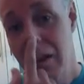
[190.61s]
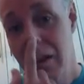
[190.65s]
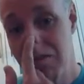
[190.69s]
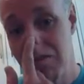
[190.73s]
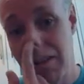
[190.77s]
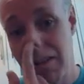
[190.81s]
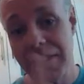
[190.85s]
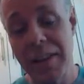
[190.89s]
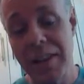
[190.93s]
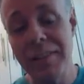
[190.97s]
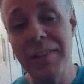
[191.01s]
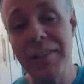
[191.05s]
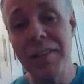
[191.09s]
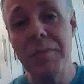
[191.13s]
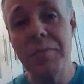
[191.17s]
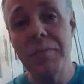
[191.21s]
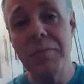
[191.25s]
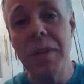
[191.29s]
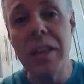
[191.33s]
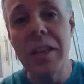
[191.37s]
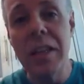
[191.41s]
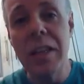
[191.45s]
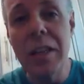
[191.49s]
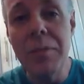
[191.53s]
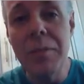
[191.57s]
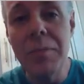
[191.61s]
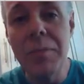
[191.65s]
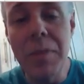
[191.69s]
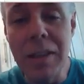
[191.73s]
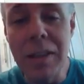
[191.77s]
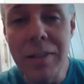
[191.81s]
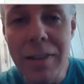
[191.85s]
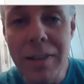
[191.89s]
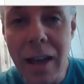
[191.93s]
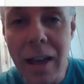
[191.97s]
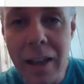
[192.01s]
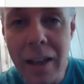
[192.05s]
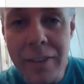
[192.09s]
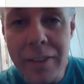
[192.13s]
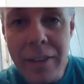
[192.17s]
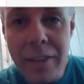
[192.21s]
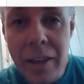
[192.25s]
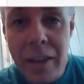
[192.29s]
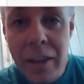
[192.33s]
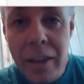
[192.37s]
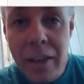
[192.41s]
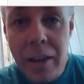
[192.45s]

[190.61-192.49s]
What does it mean? It means that